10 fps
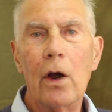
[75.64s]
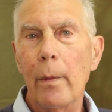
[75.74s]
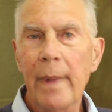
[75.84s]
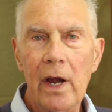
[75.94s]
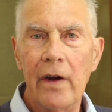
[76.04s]
or
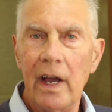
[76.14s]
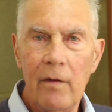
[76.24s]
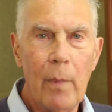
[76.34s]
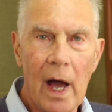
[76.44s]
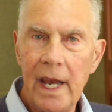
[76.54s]
mirroring
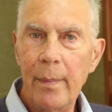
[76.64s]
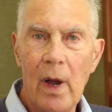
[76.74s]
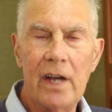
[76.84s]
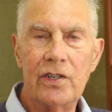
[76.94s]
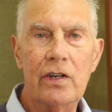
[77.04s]
of body
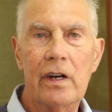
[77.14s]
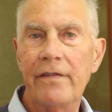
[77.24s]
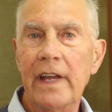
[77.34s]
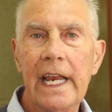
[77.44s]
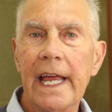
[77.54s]
posture,
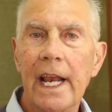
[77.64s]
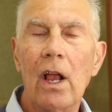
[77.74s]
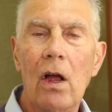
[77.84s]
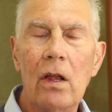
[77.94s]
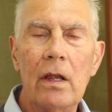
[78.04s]
if any at
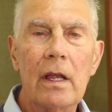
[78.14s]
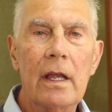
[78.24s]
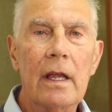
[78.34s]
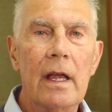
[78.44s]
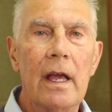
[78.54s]
all.
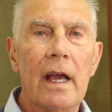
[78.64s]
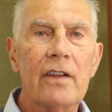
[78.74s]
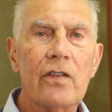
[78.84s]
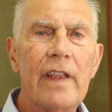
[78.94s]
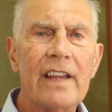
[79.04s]

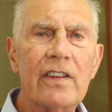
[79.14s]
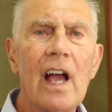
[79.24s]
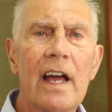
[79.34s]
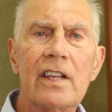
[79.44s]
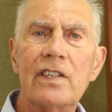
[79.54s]
And so that's the
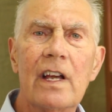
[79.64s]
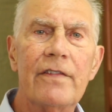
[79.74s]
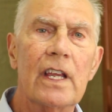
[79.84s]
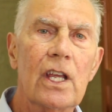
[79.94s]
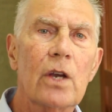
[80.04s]
kind of stuff
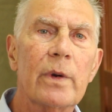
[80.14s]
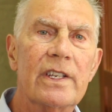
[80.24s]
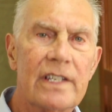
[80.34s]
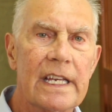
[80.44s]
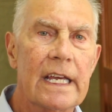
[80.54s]
that you
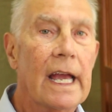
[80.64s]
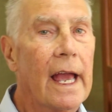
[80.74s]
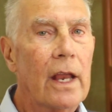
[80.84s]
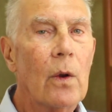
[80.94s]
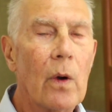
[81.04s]
would see
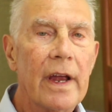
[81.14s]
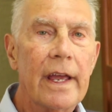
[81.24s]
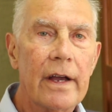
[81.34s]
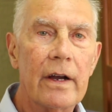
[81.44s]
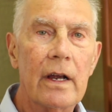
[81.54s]
and or
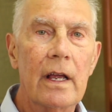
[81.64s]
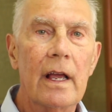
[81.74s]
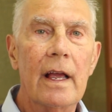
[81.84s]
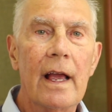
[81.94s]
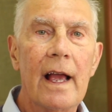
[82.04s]
hear
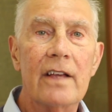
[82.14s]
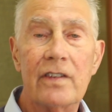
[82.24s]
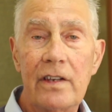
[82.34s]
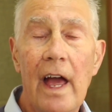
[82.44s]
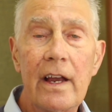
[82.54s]
as
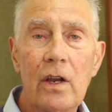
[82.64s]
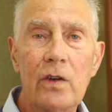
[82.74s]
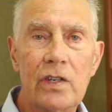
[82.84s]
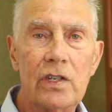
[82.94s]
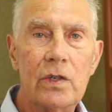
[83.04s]
a diagnosis